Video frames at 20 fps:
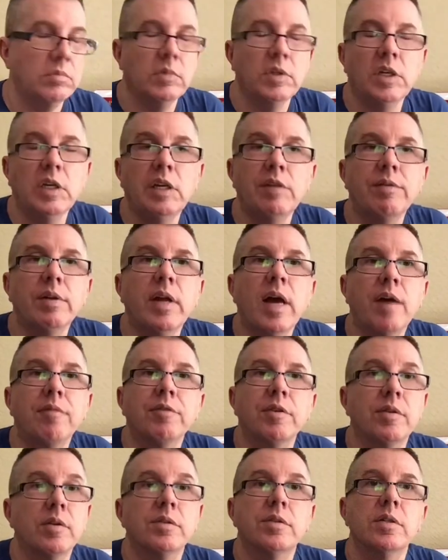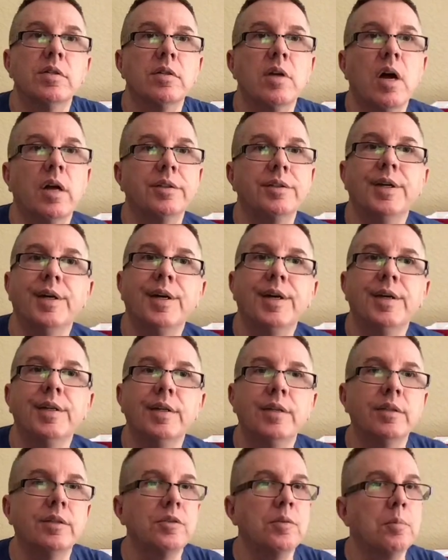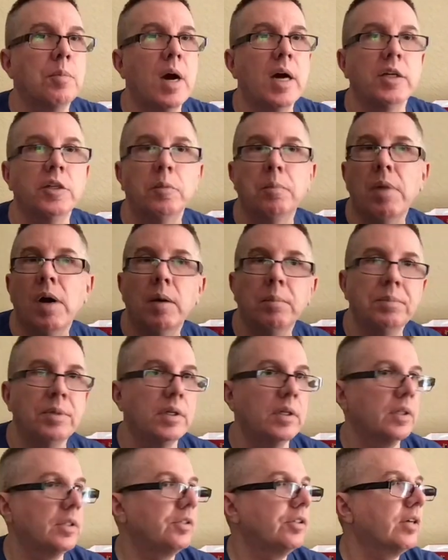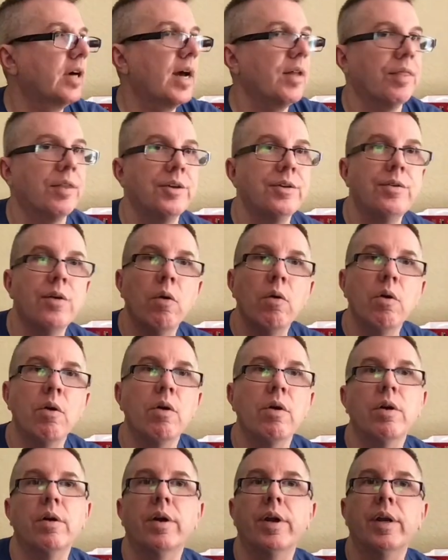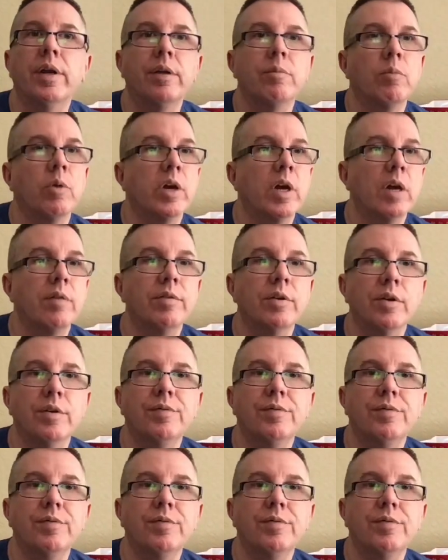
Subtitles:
even after this is all done and you buy your puppy and you're out the door and whatever,